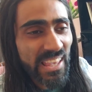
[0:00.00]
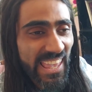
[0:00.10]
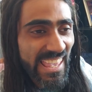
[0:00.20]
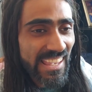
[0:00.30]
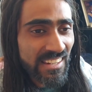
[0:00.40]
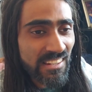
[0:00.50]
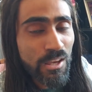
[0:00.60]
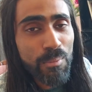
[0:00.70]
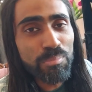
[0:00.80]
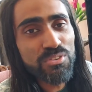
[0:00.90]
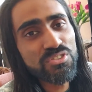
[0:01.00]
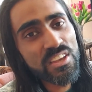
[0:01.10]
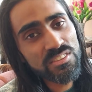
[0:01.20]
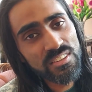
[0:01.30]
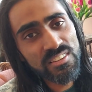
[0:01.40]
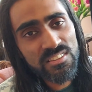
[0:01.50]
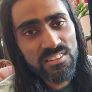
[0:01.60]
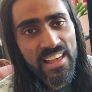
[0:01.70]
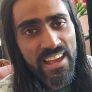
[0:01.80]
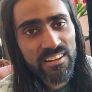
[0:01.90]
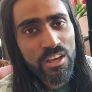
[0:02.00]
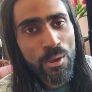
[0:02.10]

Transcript: in possessing this land,